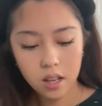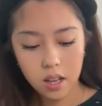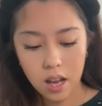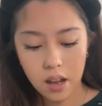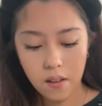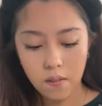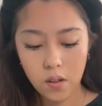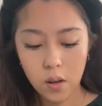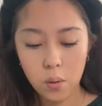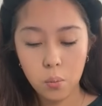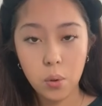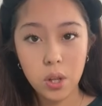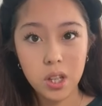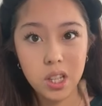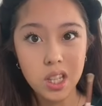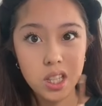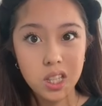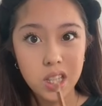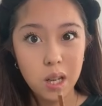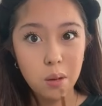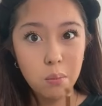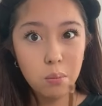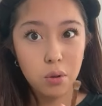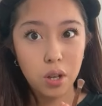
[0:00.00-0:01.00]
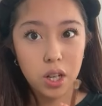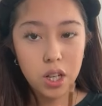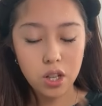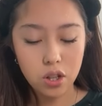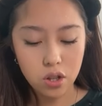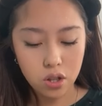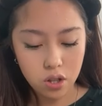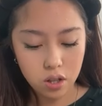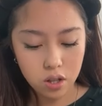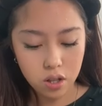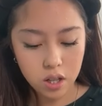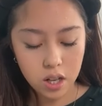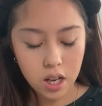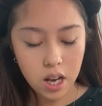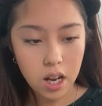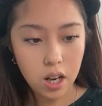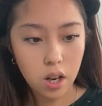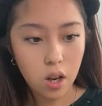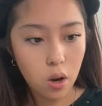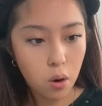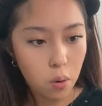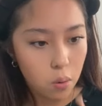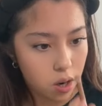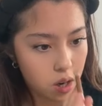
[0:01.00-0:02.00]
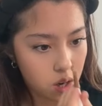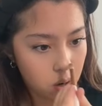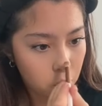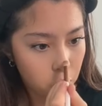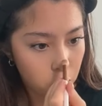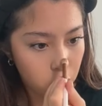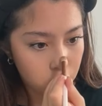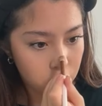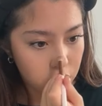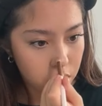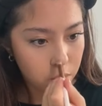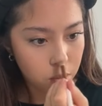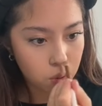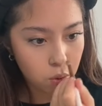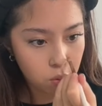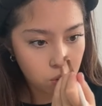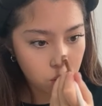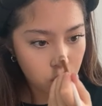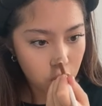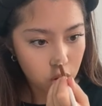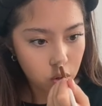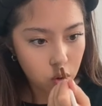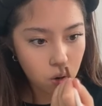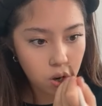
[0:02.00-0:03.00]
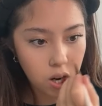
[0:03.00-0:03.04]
And then with the same brush, I go in with some nose contour.